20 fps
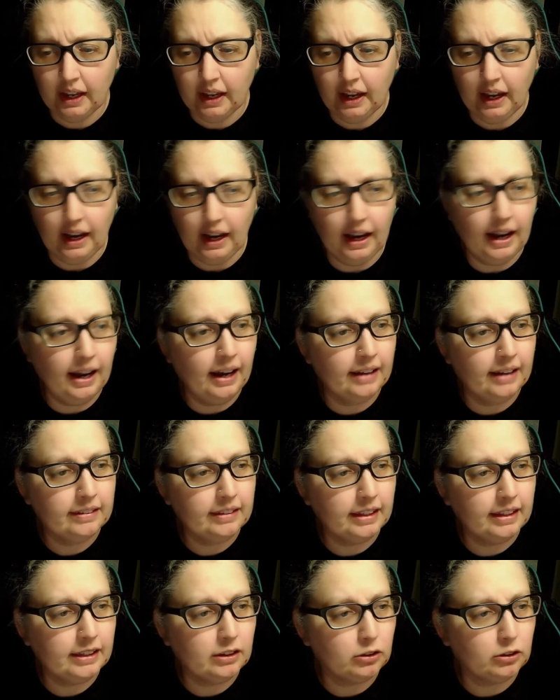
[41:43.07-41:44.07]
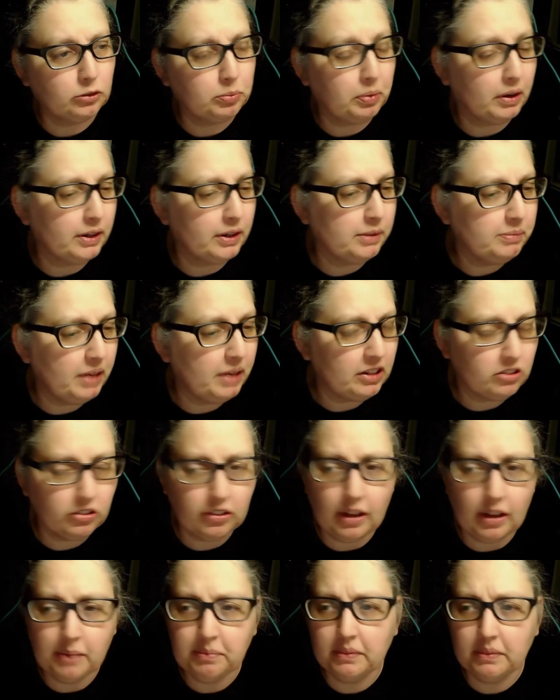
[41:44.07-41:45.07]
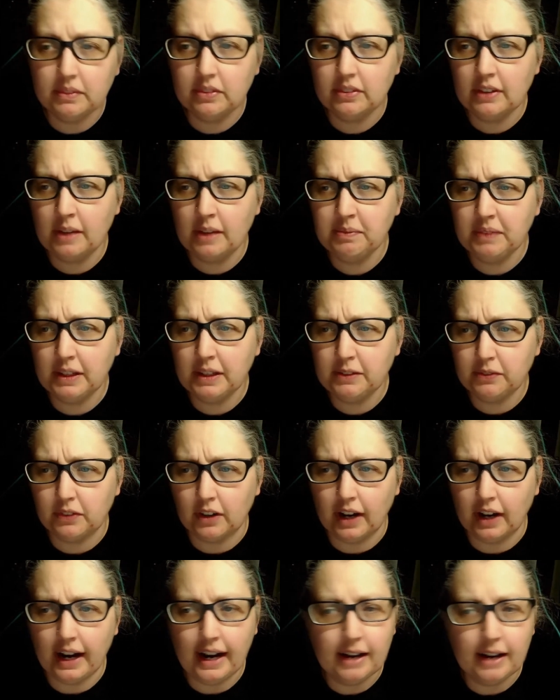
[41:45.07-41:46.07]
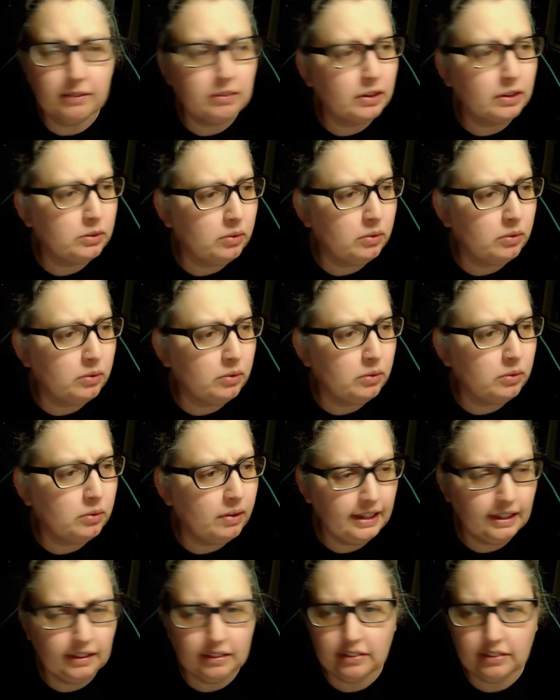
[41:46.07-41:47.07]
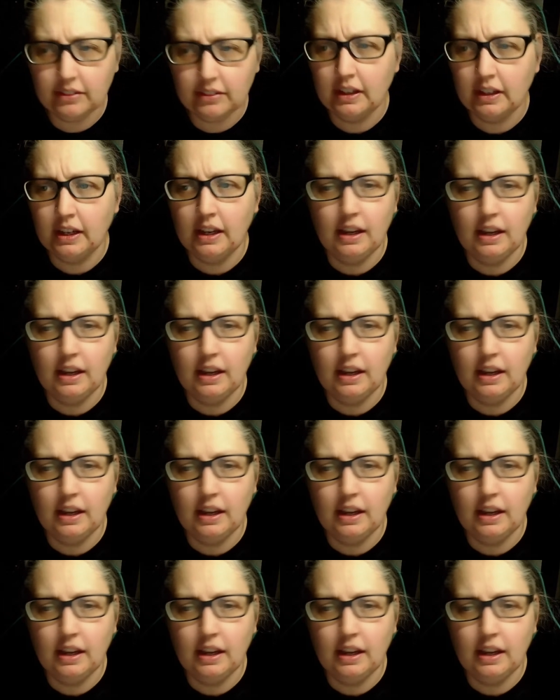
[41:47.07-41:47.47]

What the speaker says: I think there's pretty much something for everyone in this.